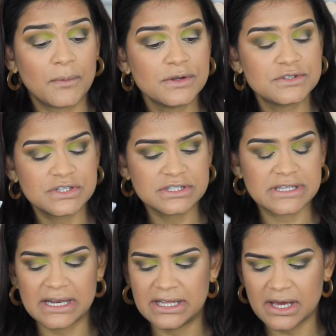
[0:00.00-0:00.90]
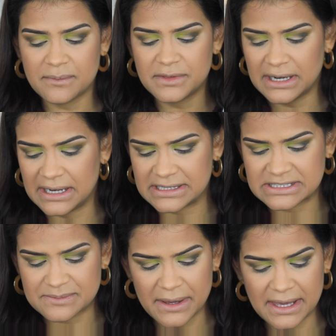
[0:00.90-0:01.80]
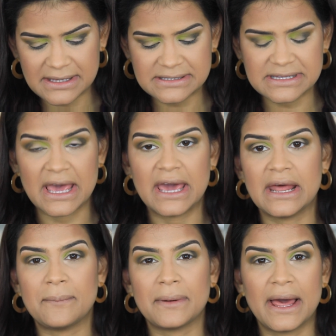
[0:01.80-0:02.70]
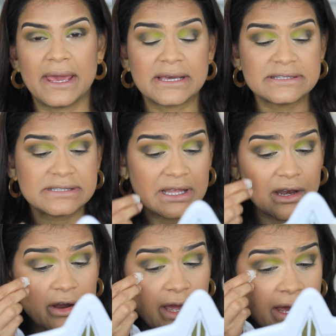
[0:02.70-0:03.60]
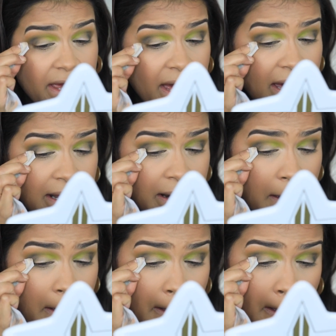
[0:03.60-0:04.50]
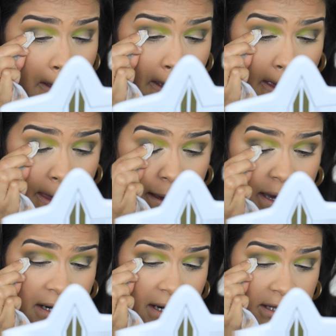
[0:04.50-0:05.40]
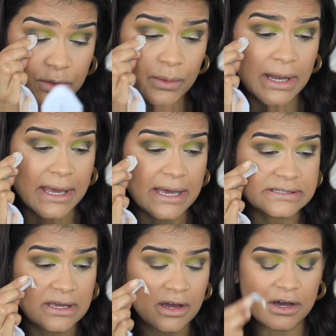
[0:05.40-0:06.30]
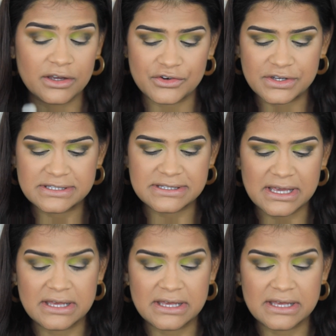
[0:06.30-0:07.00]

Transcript: I'm going to just clean up the lid space and apply concealer again and kind of like do it like as a cut crease